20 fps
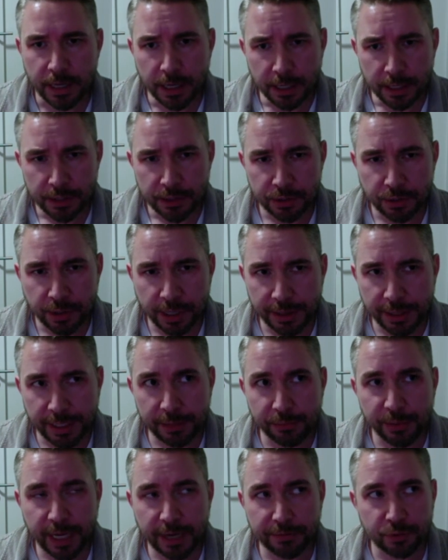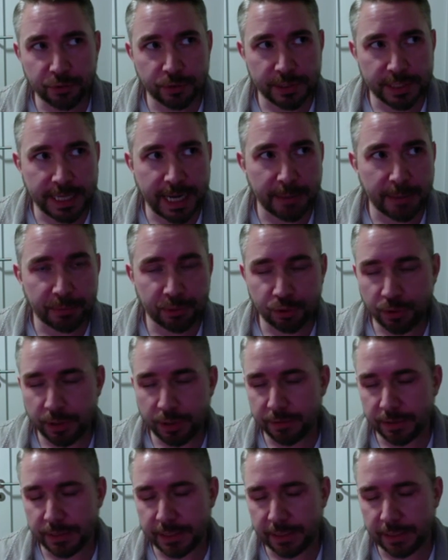So I think we have to adapt to
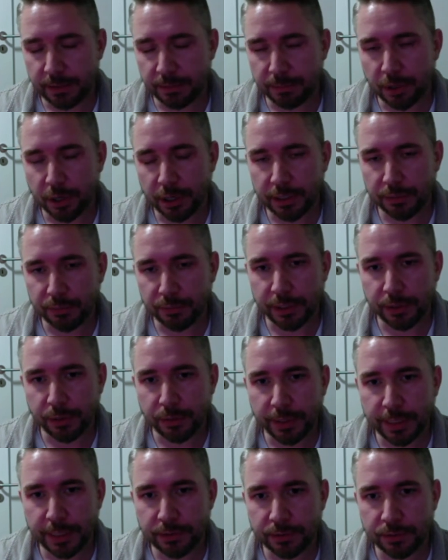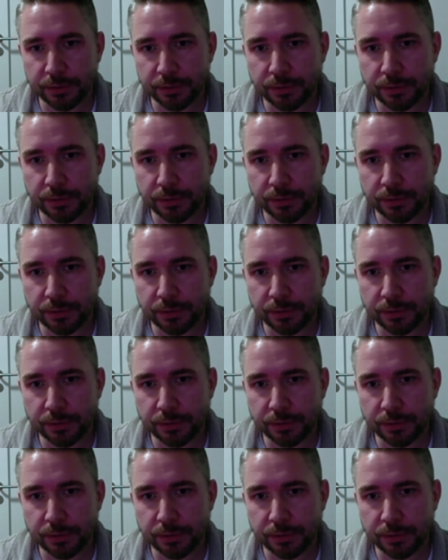every single market we go into.